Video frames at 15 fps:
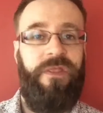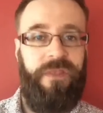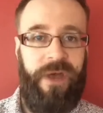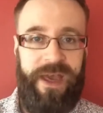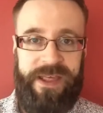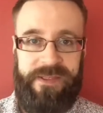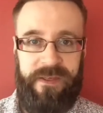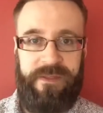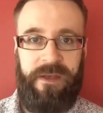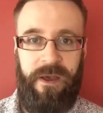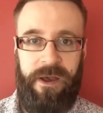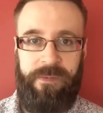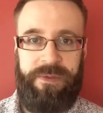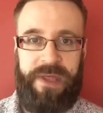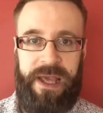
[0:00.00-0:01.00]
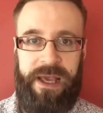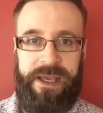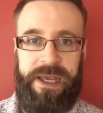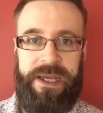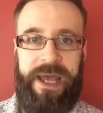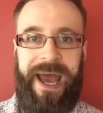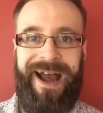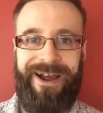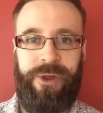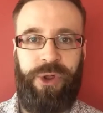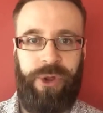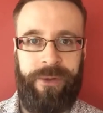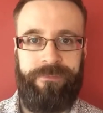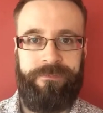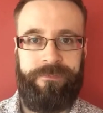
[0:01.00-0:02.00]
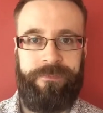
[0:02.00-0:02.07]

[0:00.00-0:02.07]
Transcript: that is the time tag in action.